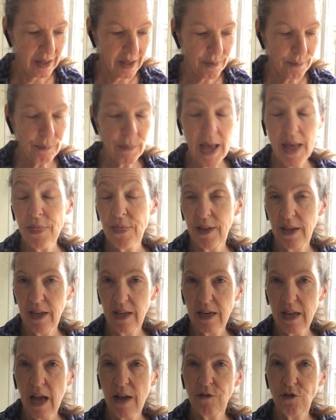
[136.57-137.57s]

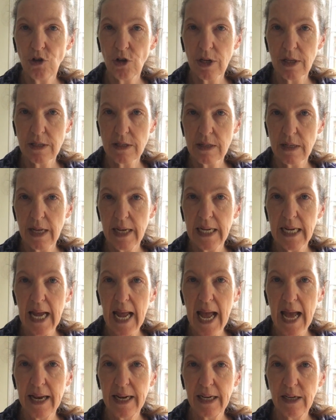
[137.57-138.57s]
method of just like
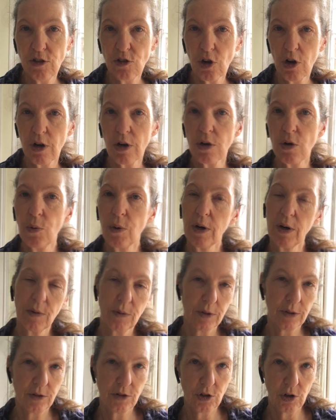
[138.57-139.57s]
adding dark where it
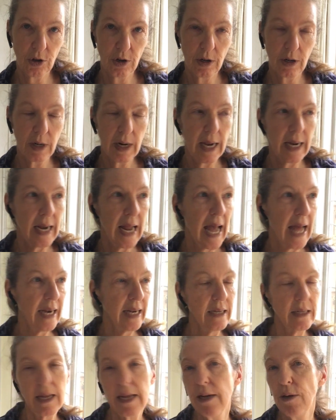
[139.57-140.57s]
was dark and
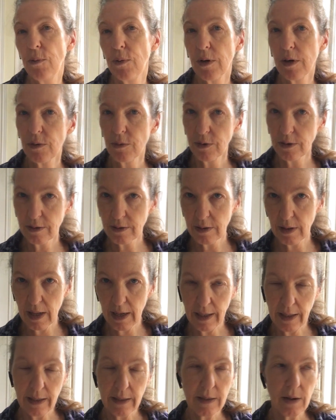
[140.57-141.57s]
adding light where it was
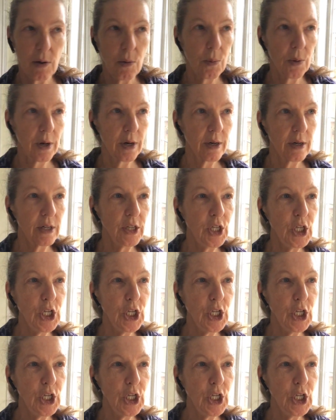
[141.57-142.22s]
light, or